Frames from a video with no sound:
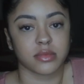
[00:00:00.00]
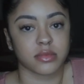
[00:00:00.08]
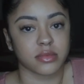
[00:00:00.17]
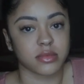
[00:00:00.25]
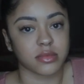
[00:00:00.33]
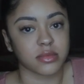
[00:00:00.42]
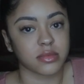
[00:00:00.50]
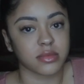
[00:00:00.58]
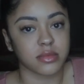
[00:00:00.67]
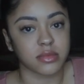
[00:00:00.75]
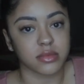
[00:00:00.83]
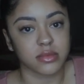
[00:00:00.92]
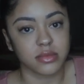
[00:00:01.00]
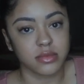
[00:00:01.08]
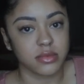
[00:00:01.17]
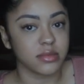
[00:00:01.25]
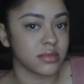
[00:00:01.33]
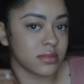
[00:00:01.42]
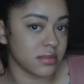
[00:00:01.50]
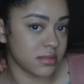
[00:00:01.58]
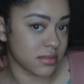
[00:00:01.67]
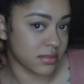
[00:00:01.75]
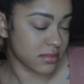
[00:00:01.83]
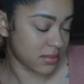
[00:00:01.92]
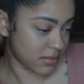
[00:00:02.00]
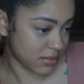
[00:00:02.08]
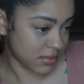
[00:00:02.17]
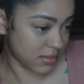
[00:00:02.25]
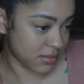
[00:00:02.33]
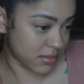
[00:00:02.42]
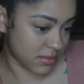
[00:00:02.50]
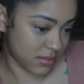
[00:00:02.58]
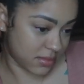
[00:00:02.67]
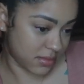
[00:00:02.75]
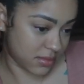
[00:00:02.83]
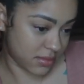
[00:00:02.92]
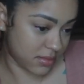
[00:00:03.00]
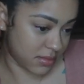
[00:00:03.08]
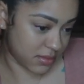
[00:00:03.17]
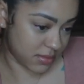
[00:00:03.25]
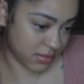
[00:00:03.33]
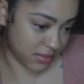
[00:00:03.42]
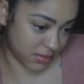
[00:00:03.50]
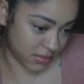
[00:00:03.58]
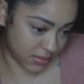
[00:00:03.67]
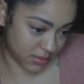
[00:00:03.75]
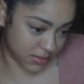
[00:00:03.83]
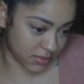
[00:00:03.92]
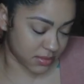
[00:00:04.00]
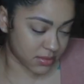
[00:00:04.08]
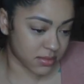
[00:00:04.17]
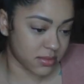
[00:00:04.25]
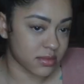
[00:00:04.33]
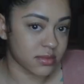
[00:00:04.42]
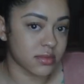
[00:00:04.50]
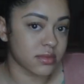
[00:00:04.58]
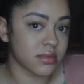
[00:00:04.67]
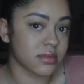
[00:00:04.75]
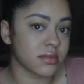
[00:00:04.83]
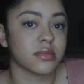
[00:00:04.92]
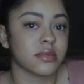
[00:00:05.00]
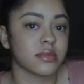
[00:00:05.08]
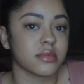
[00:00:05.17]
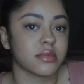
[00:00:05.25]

[no speech]